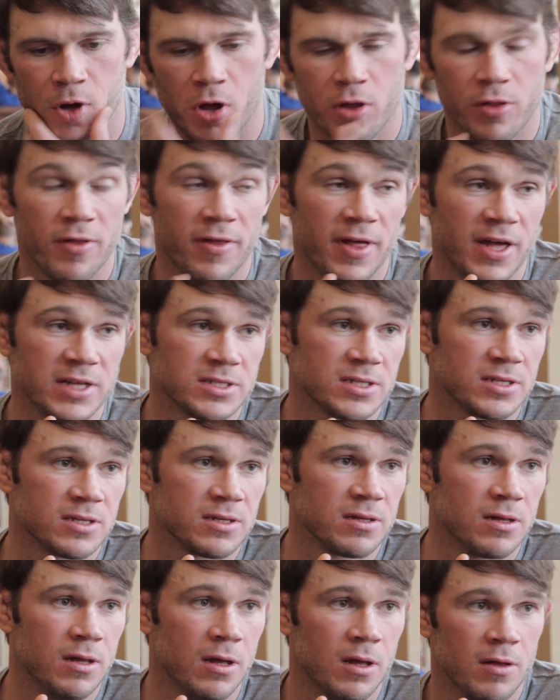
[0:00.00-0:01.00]
Although
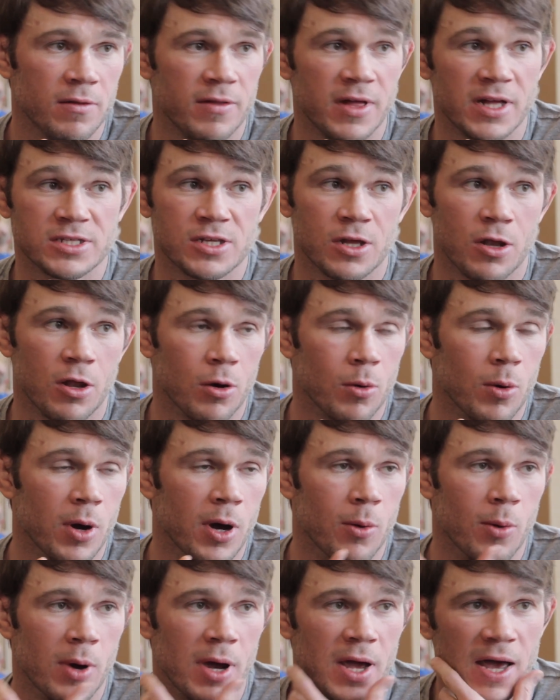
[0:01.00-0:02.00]
that's a long way
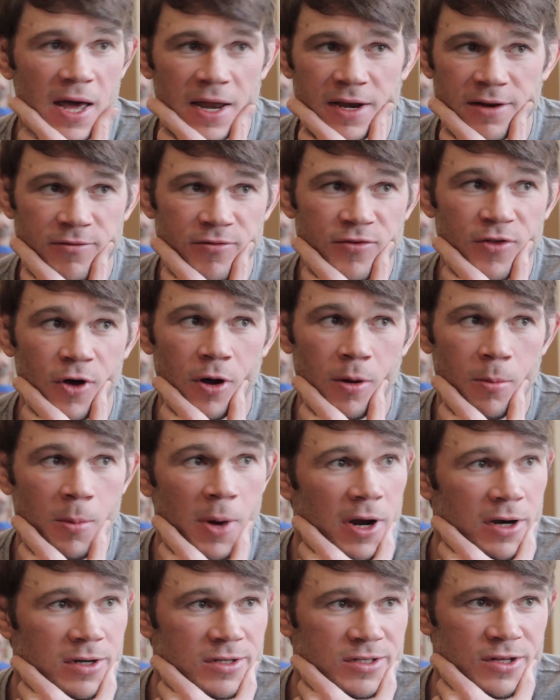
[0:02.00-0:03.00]
away. I hadn't even thought
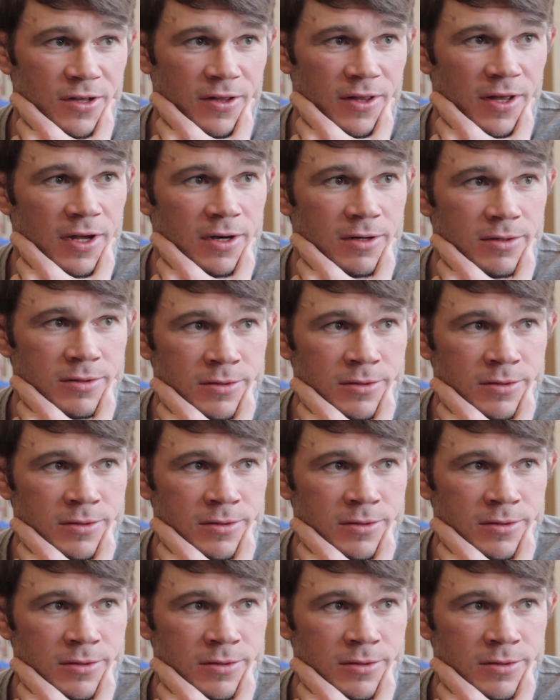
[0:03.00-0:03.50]
about it until then.